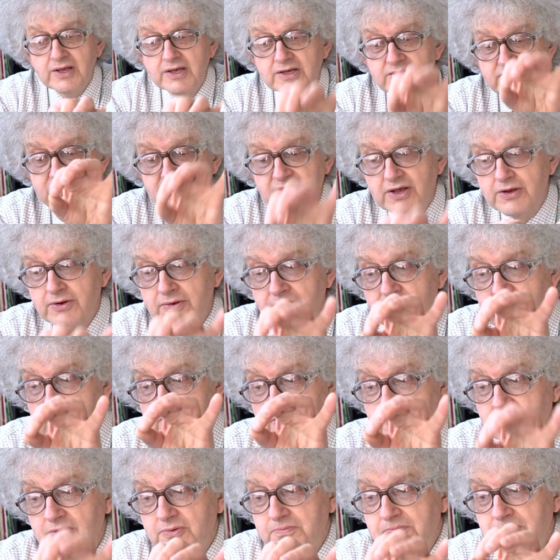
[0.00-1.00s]
So
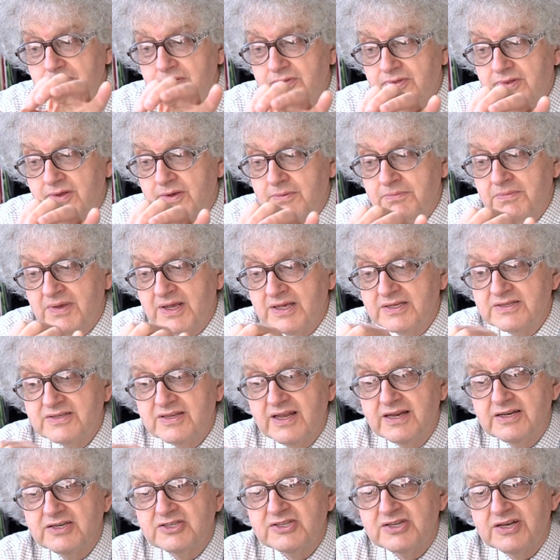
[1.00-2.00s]
you put them
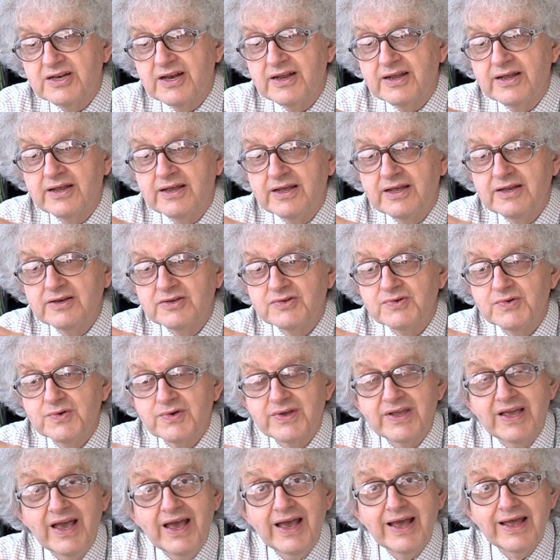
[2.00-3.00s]
essentially into a
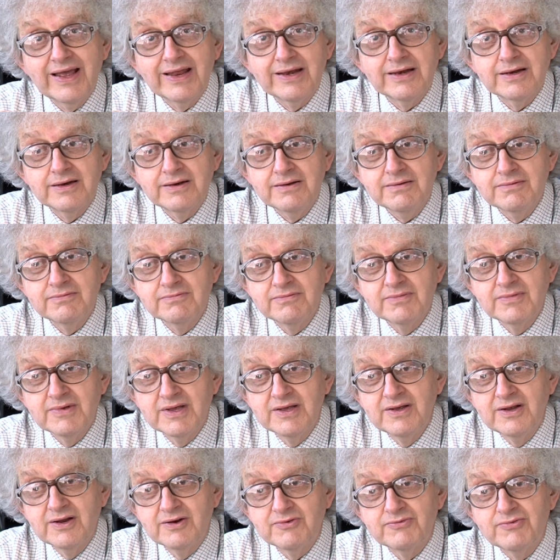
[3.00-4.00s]
can,
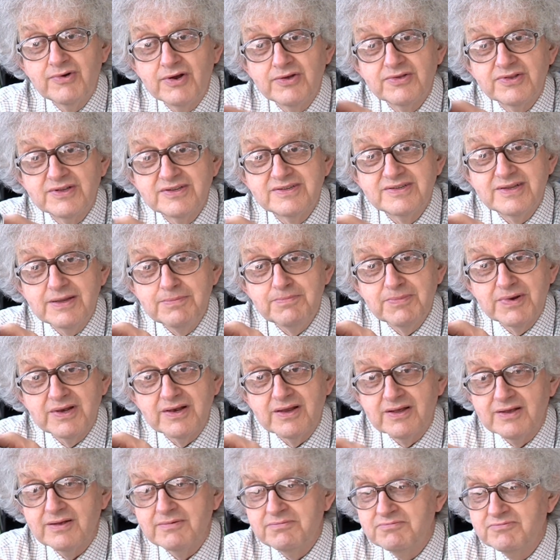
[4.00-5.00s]
rather
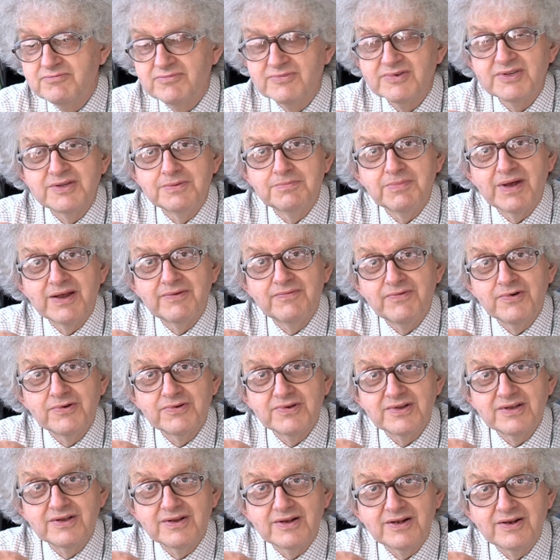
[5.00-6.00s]
similar to my
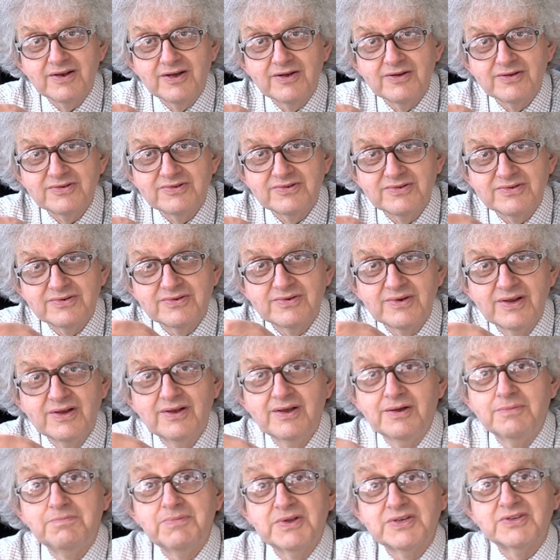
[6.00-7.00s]
vodka glass,
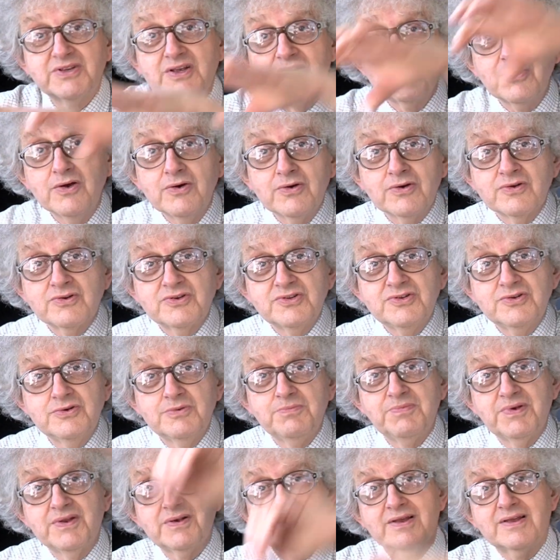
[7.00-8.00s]
but a long
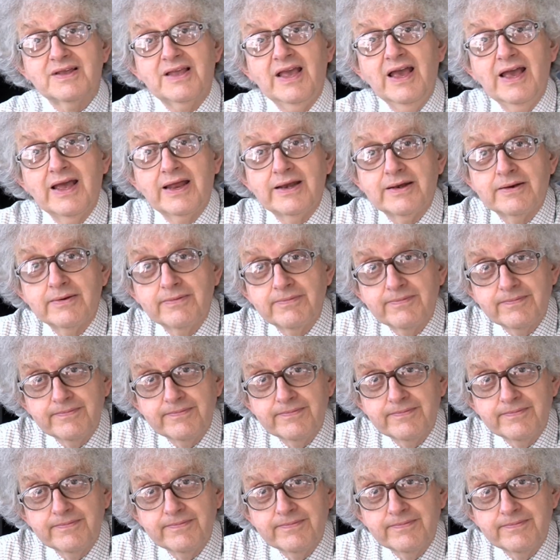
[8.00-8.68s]
tubular can,